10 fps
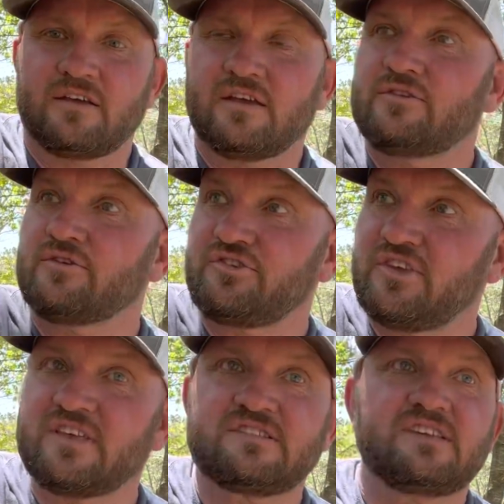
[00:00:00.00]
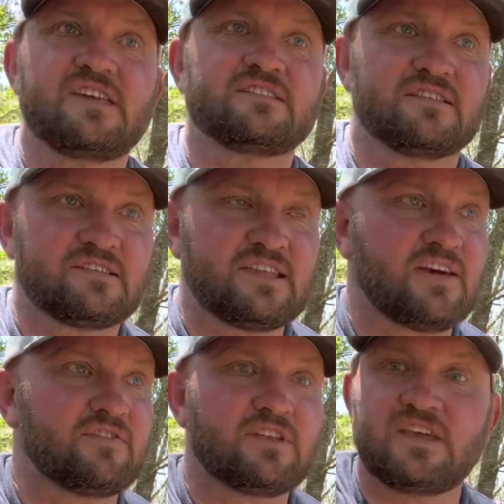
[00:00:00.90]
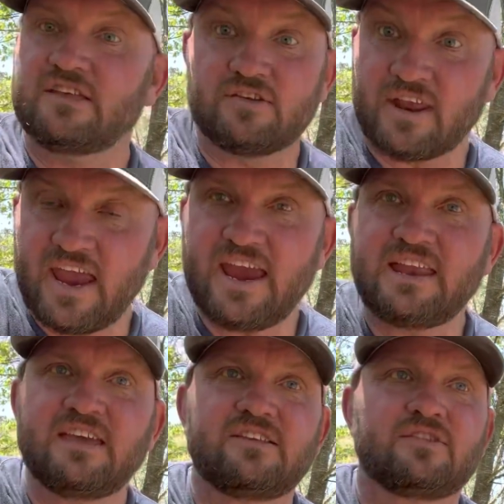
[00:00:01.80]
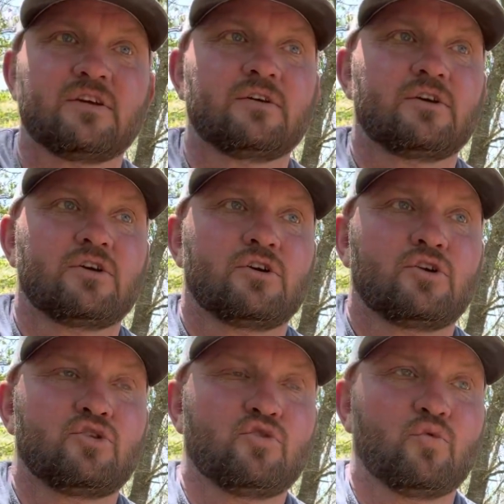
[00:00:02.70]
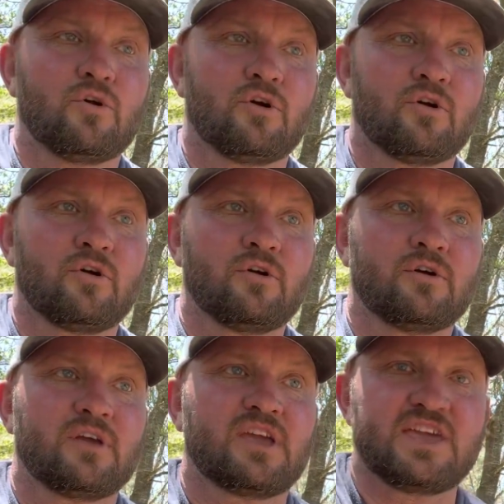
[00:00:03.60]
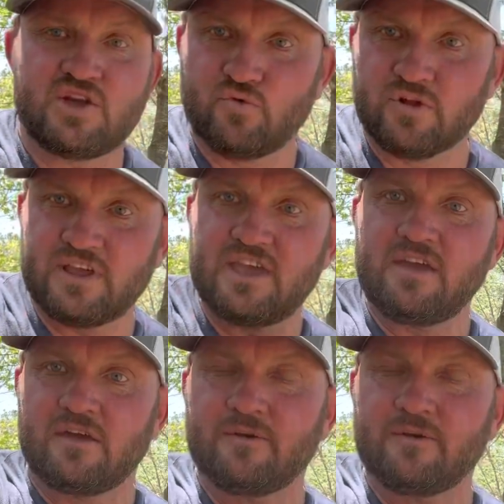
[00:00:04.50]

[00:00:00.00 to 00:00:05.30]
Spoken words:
in their 60s and 70s and 80s who were equally